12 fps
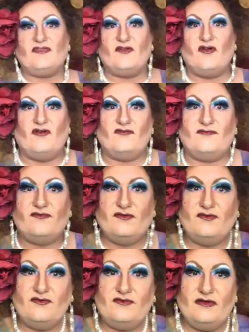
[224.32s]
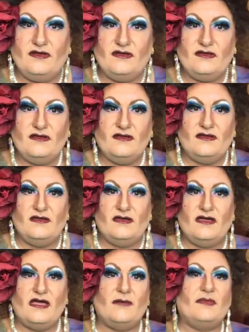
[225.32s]
their own food?
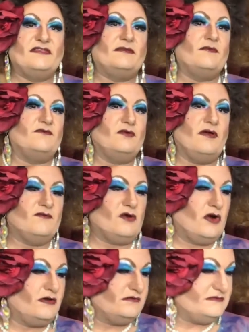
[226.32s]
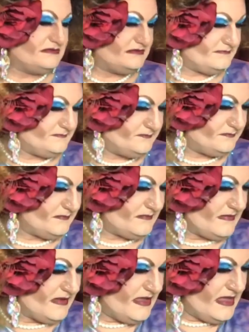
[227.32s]
I bet some of you have gardens.
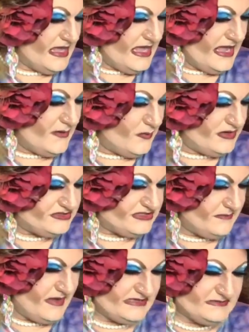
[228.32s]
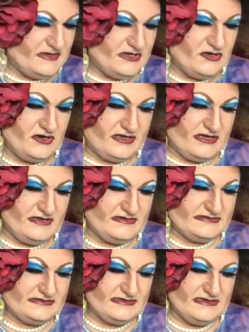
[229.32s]
And when she bakes me
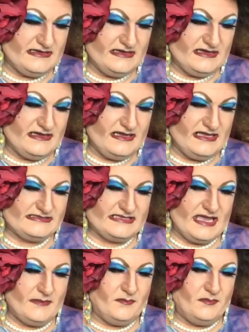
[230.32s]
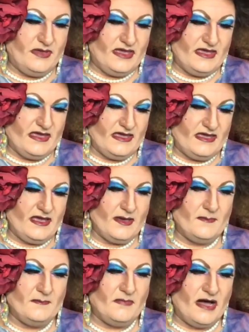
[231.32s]
cookies, it's a big
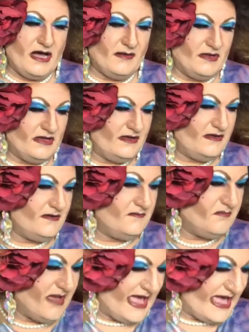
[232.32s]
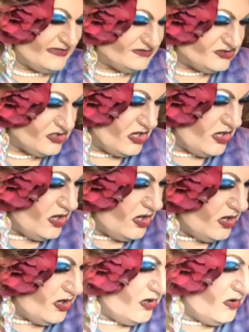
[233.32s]
mama batch
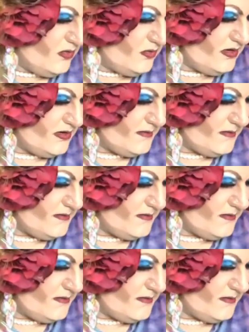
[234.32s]
Oh